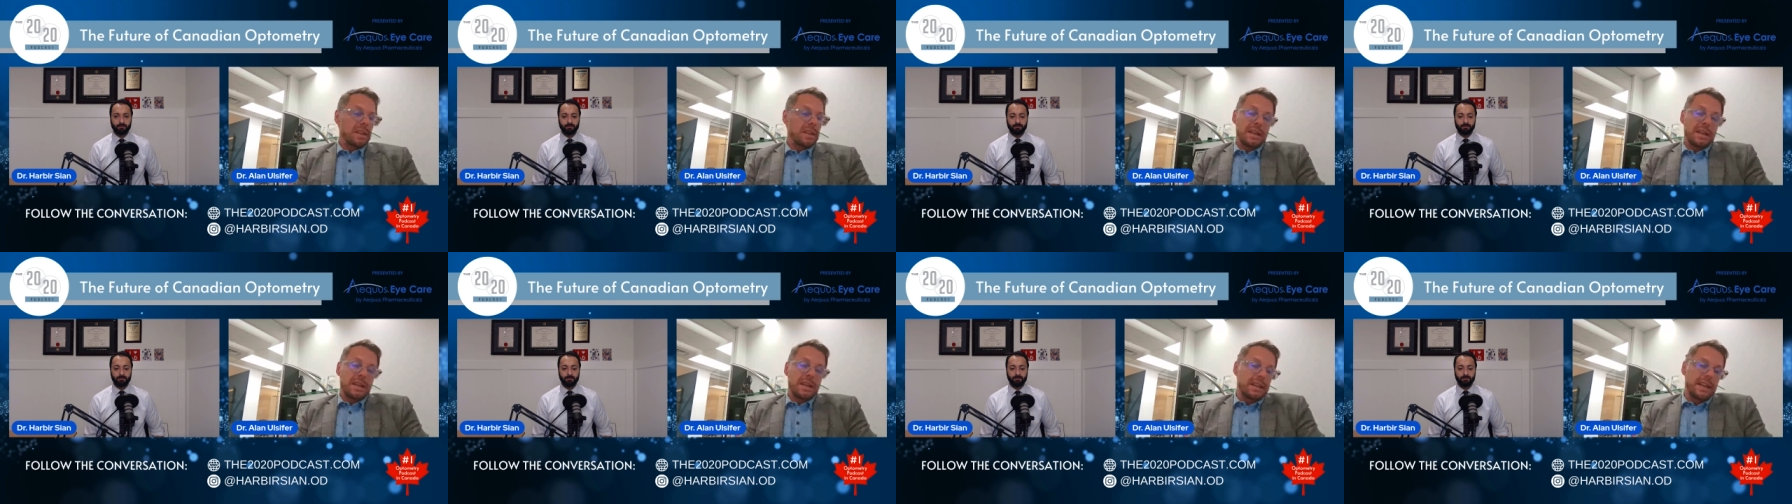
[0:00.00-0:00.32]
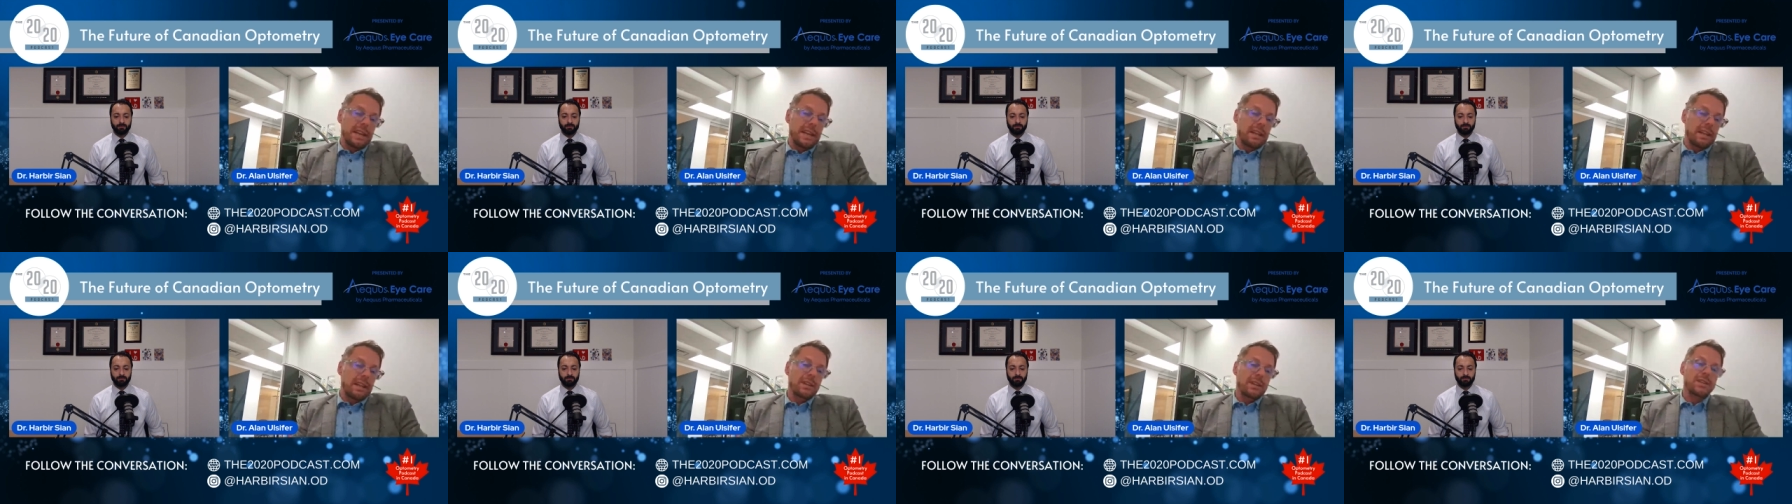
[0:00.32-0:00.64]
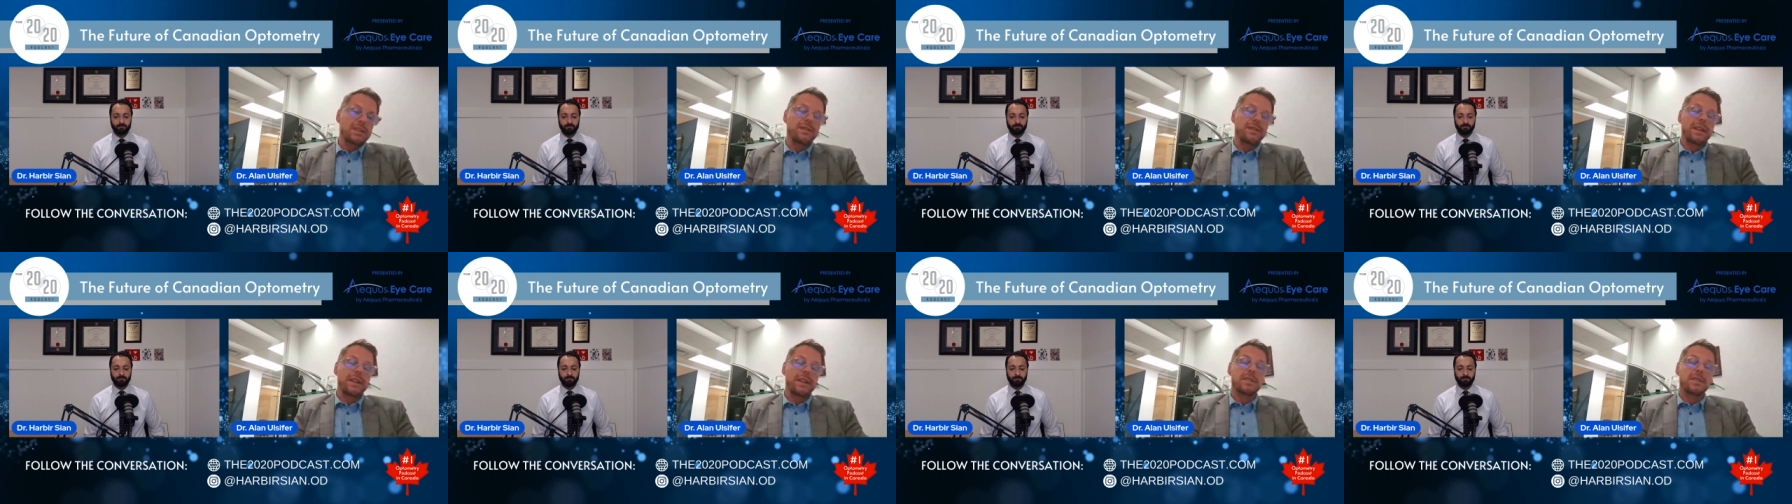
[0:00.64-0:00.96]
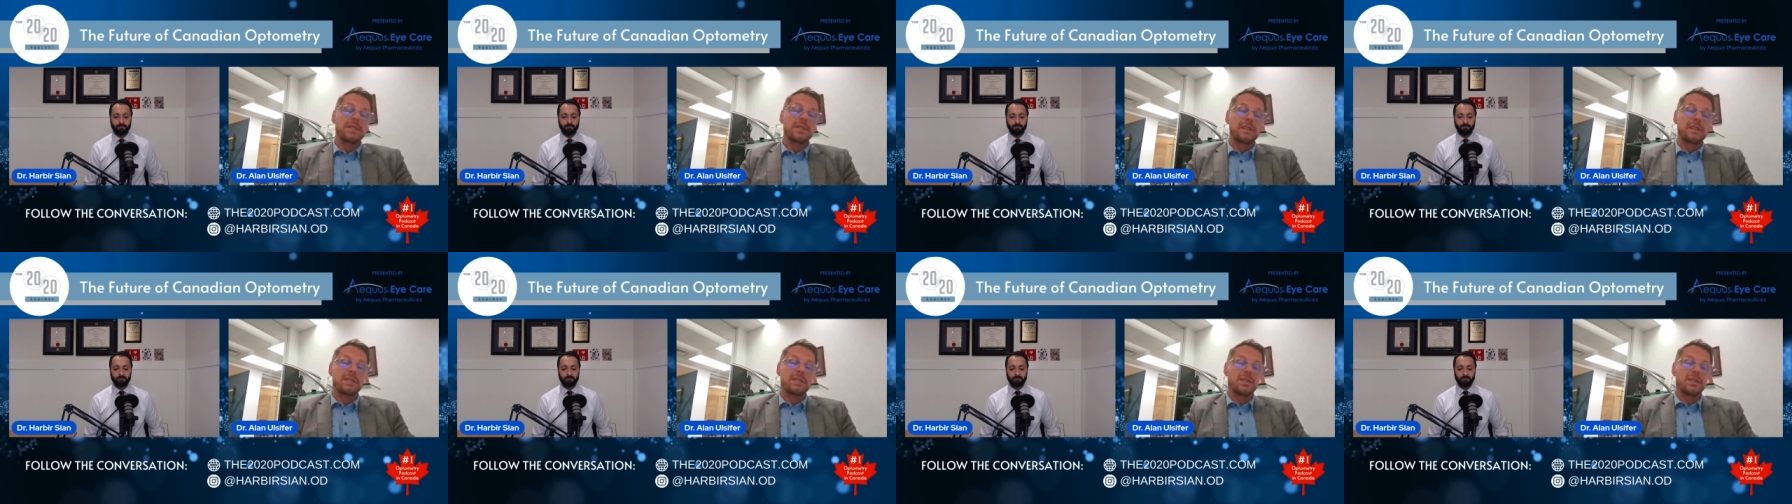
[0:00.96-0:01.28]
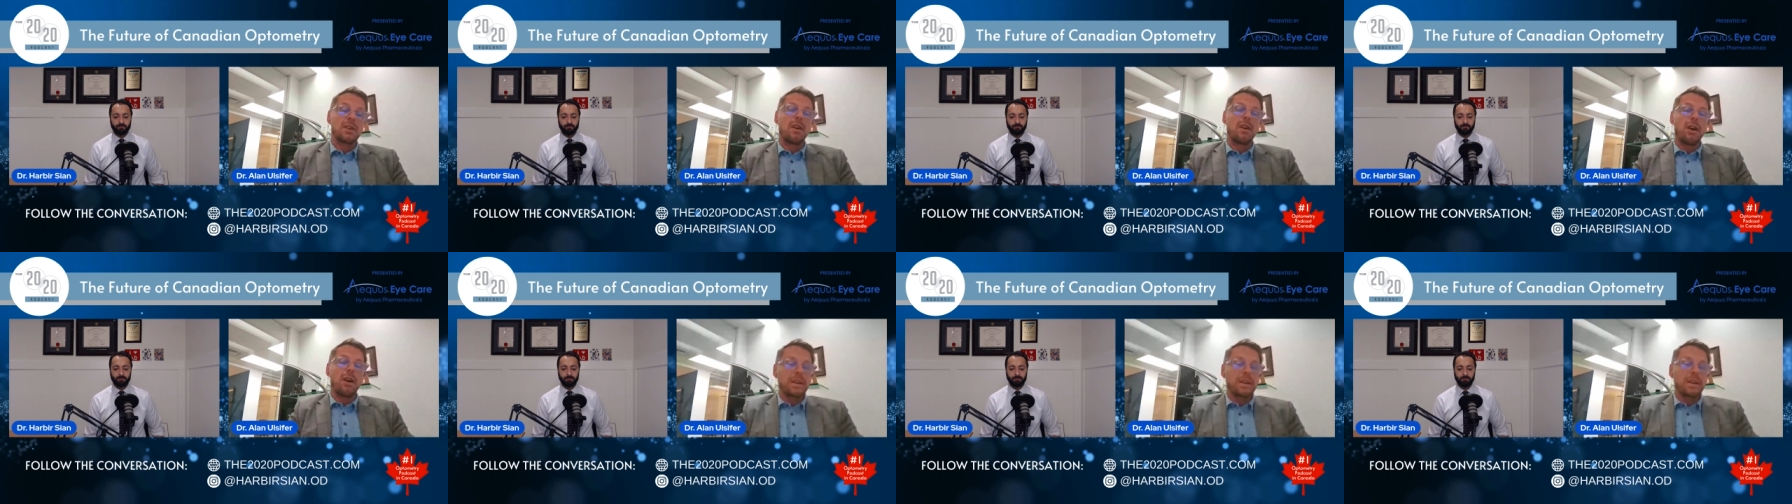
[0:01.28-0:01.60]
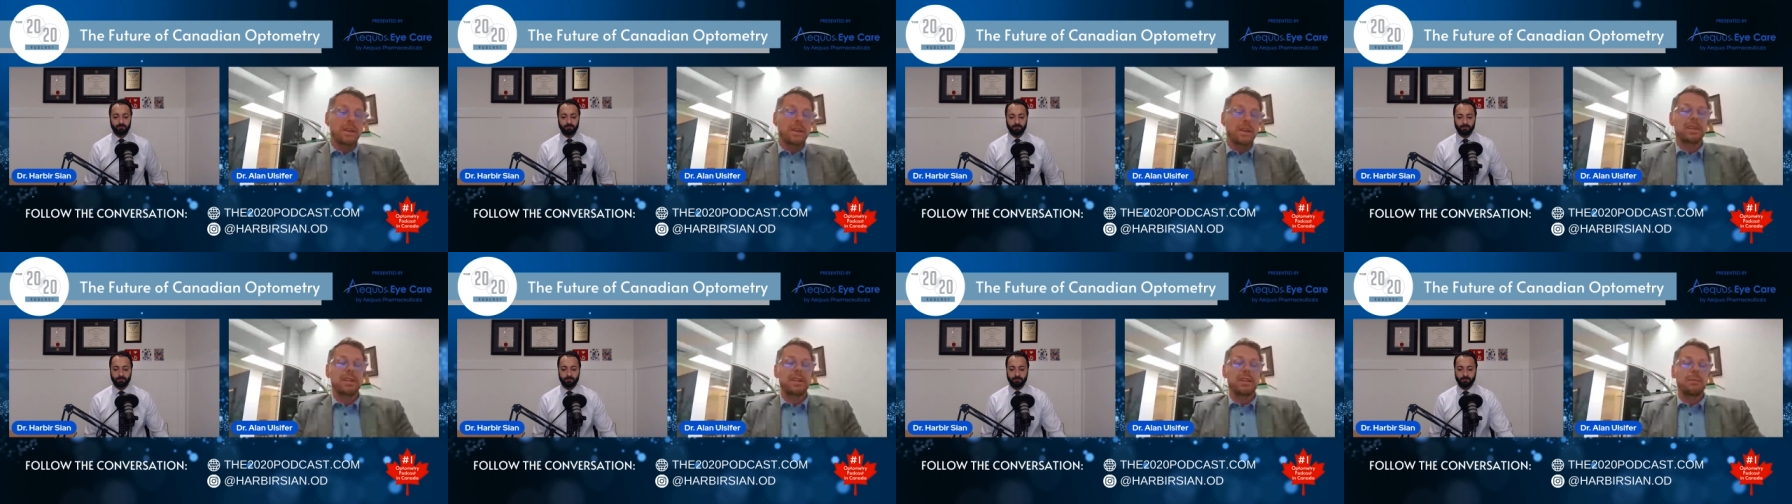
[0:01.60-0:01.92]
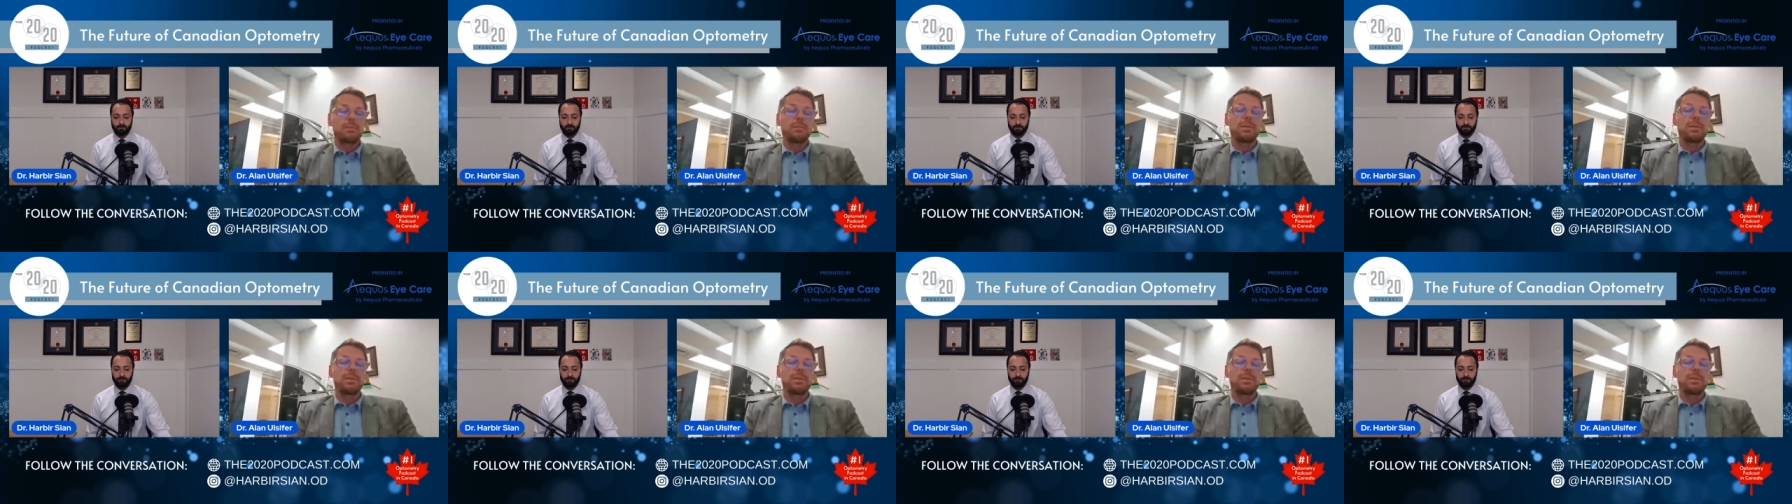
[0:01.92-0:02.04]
again, let's face it, it's costly to